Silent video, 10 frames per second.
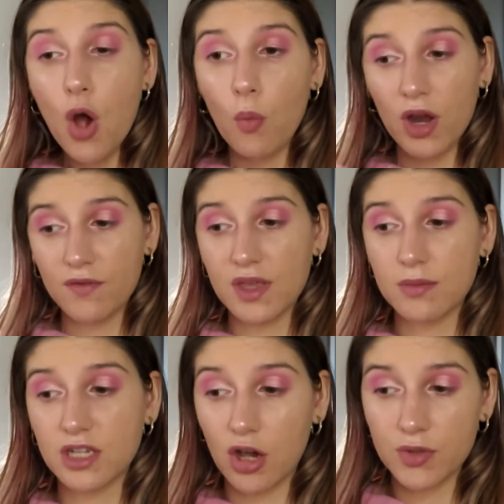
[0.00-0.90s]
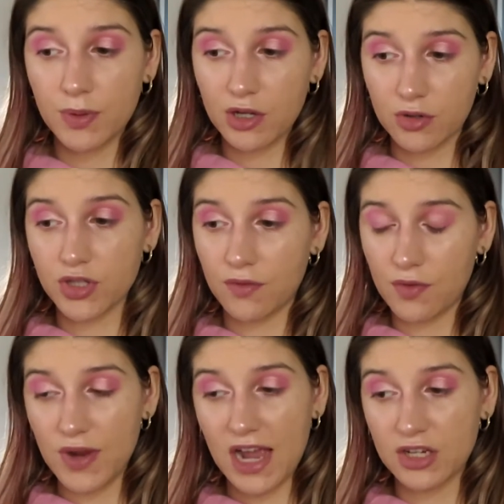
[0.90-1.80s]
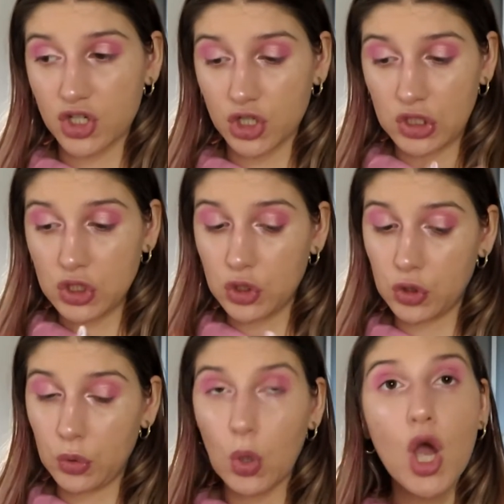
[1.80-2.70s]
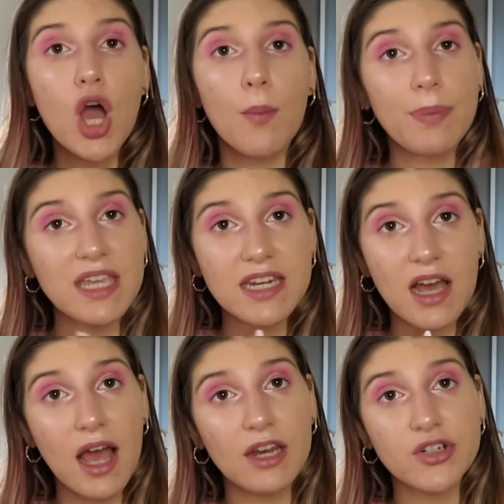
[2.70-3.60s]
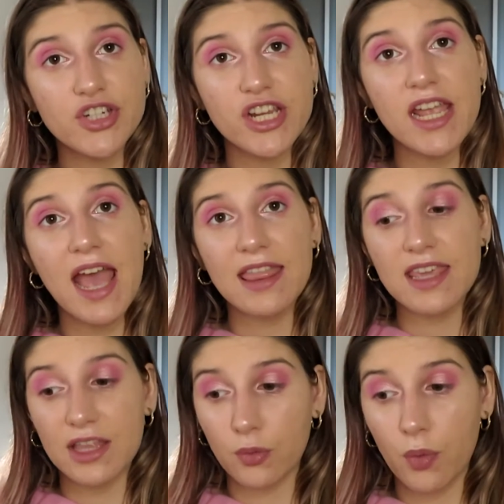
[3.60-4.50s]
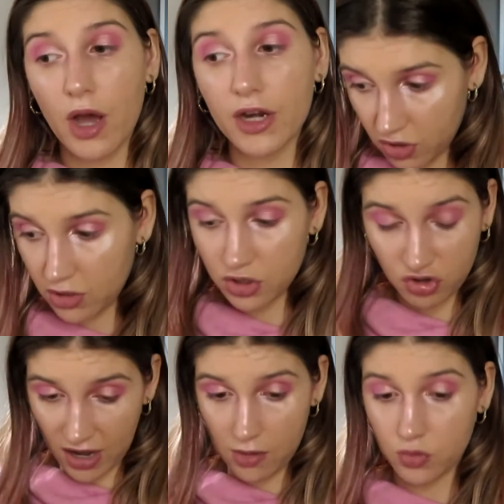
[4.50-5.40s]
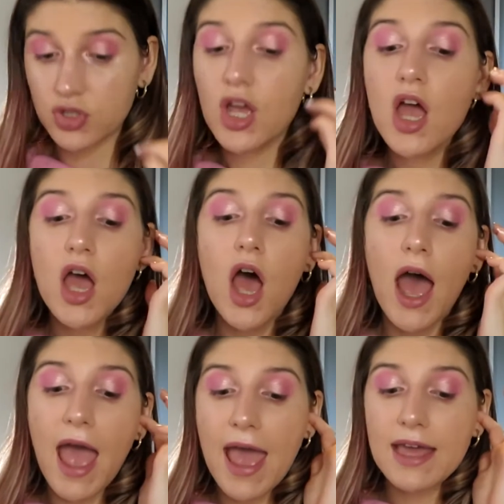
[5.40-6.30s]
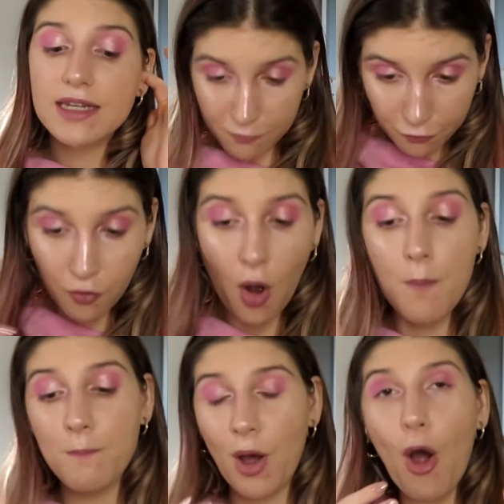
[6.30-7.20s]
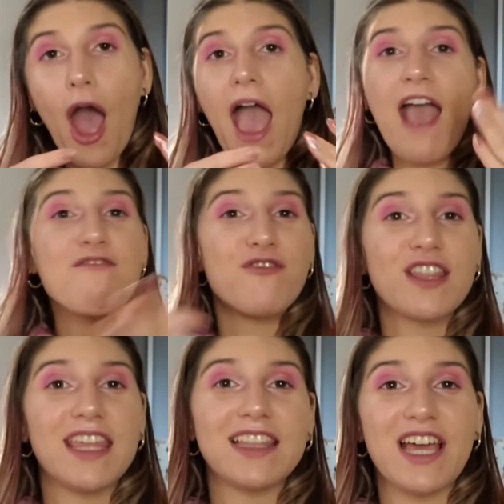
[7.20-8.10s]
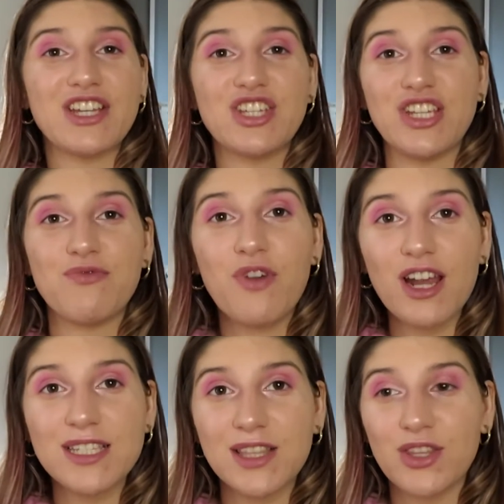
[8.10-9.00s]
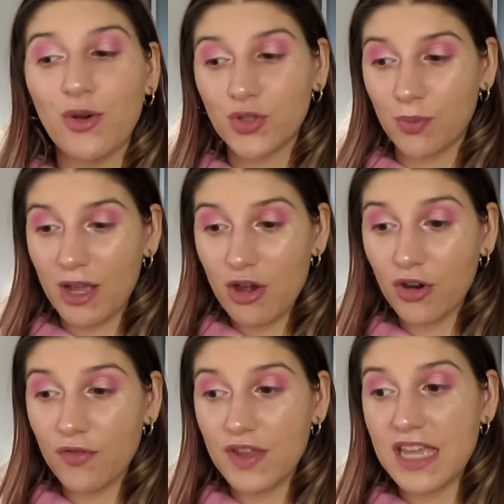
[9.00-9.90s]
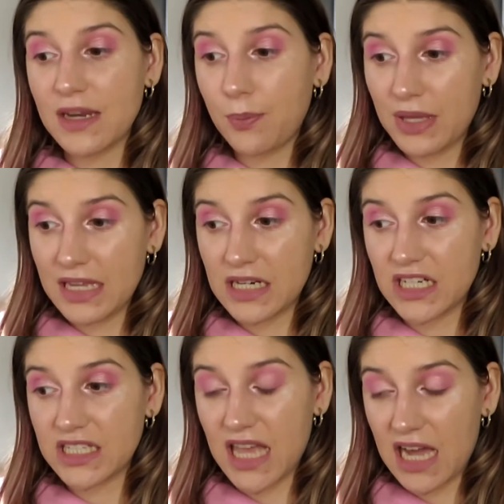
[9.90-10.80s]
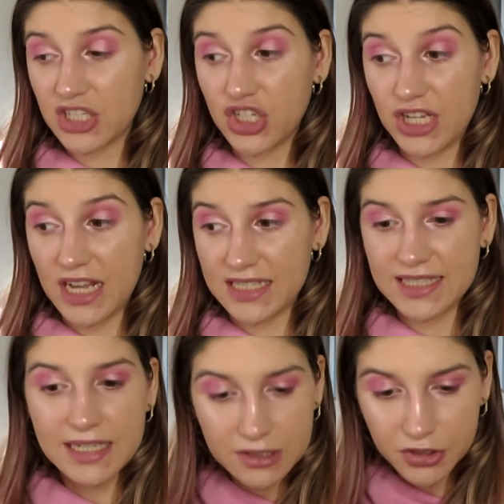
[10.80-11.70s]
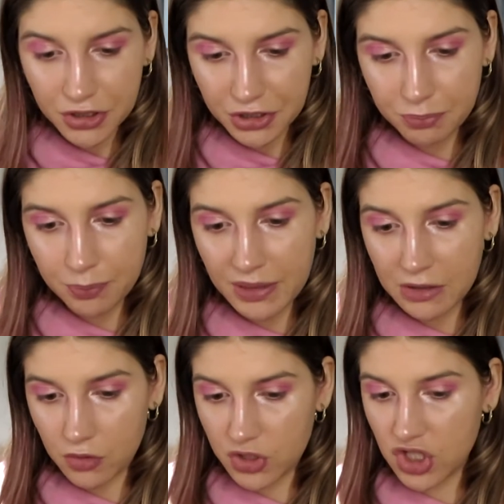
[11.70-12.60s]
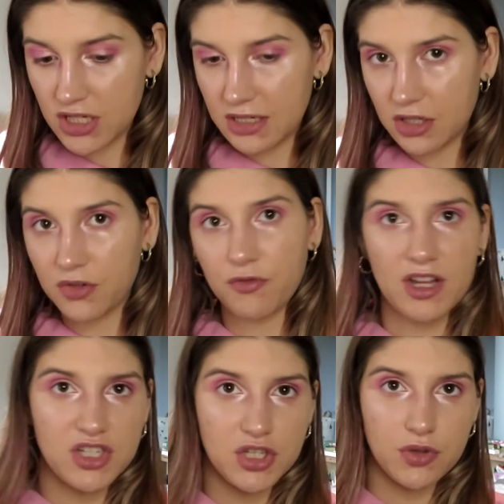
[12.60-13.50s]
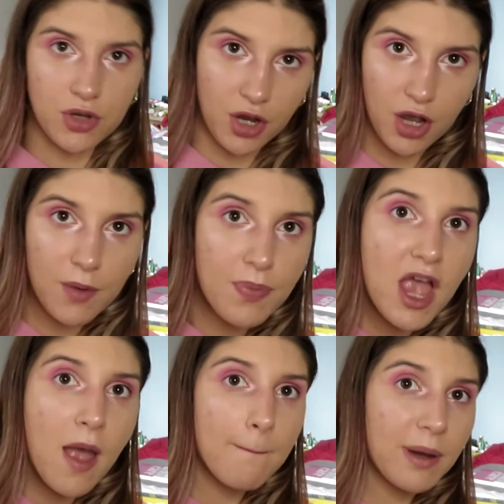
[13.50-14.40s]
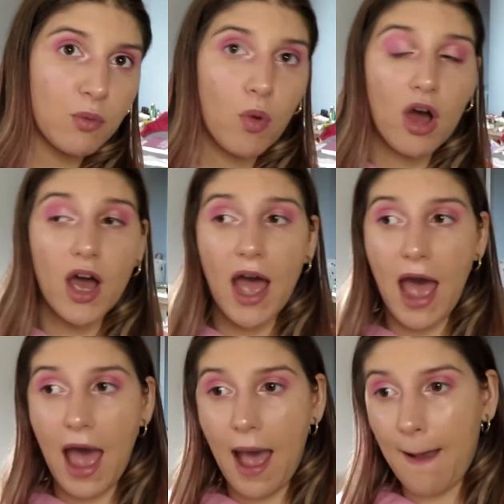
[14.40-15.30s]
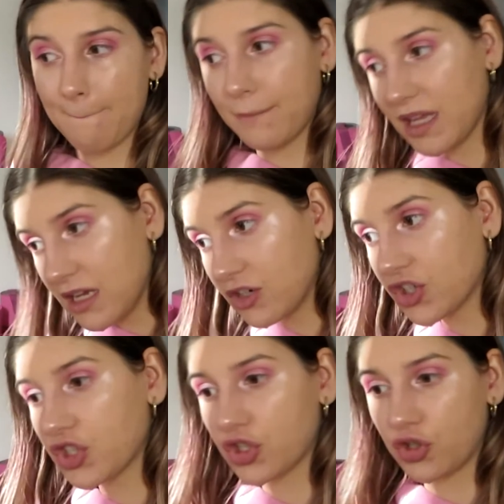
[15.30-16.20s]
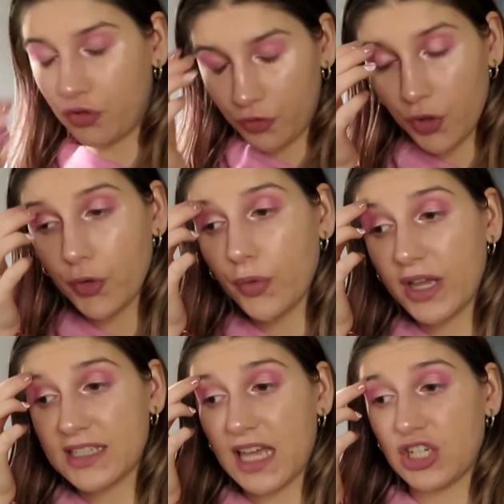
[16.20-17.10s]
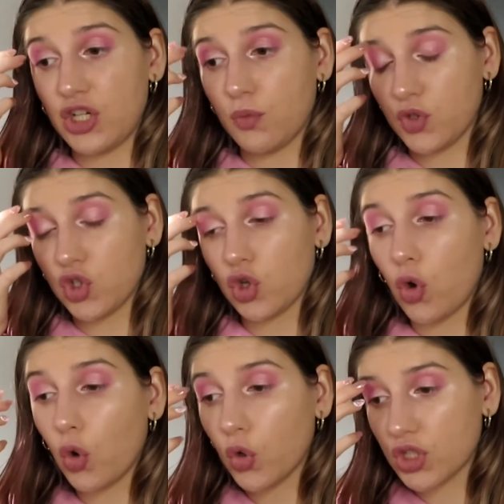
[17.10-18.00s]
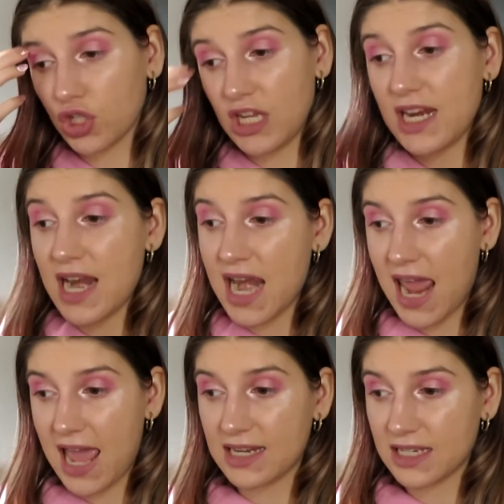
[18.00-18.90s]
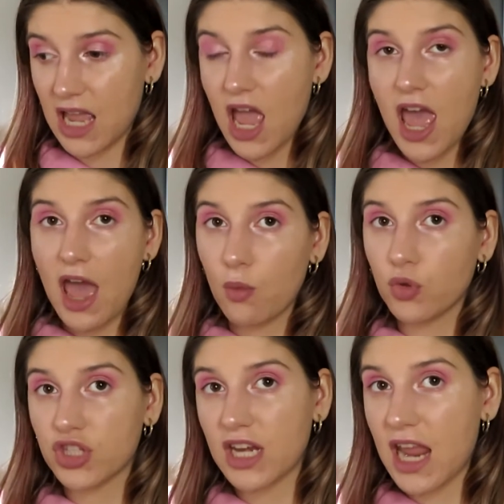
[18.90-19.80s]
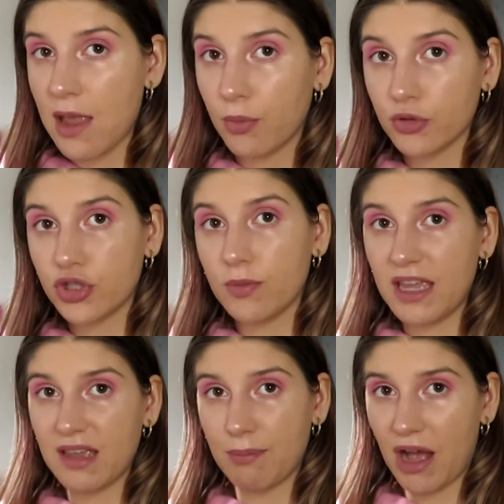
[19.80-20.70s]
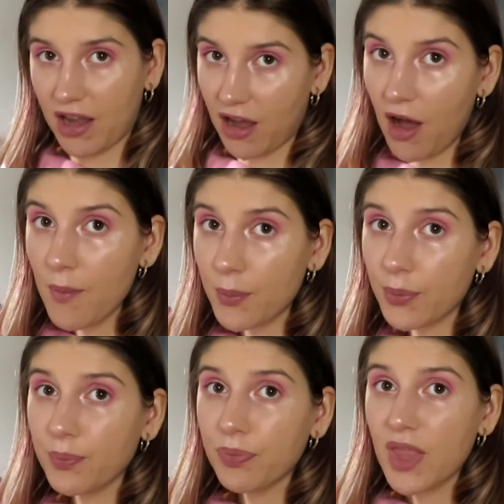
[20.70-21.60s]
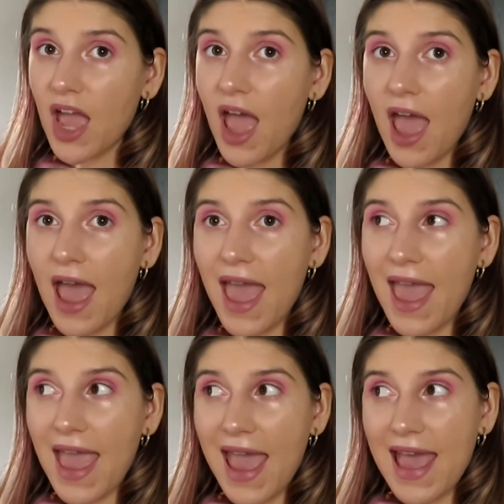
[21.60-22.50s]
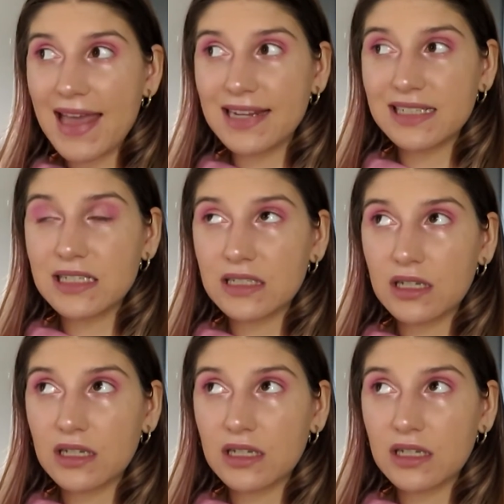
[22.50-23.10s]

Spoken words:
one of them died because of a reaction to peanut allergy, and the other one drowned. And from everything that she writes in the autobiography, it appears that she has killed her because she didn't rescue her. But what appears true is that she was caught in a net and wasn't able to make it back up. And